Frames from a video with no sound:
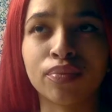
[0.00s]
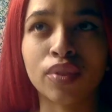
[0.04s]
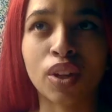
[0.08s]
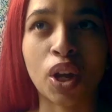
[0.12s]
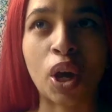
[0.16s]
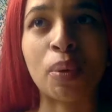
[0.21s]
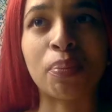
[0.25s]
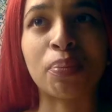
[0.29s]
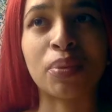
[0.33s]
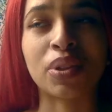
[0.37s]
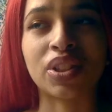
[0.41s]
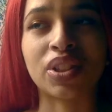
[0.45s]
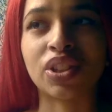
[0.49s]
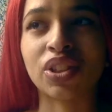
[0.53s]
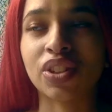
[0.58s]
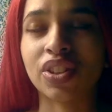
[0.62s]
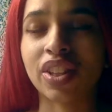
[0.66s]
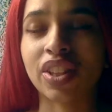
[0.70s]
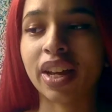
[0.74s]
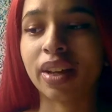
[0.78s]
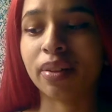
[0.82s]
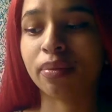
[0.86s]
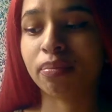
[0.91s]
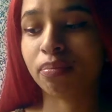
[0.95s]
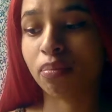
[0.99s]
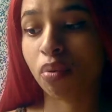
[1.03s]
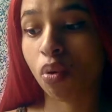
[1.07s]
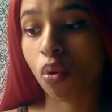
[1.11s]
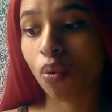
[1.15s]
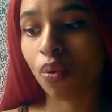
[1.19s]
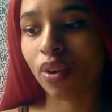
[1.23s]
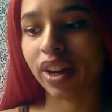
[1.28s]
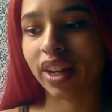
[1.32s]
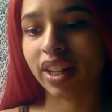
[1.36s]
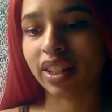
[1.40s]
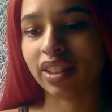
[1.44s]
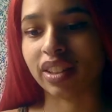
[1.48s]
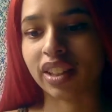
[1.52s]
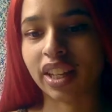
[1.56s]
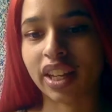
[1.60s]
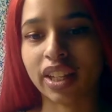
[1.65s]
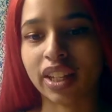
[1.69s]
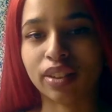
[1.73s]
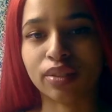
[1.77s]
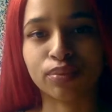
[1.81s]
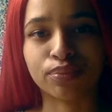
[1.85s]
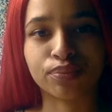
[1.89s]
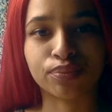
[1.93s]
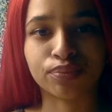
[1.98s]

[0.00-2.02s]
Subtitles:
up until that point. Like,